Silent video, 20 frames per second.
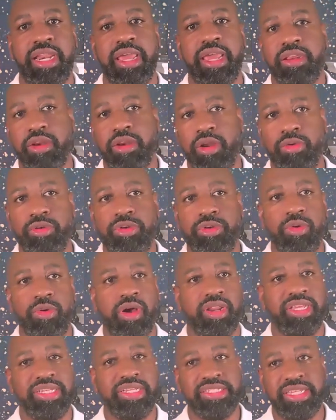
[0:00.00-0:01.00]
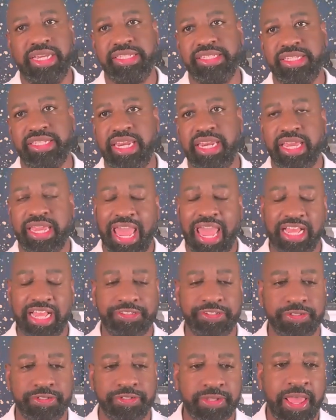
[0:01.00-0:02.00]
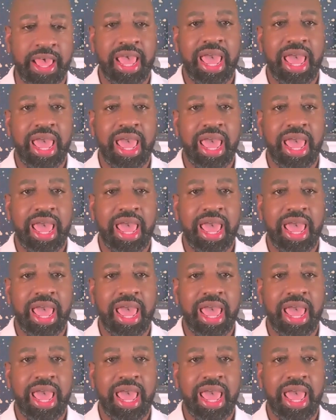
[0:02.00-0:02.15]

you know, do all these things in the castles.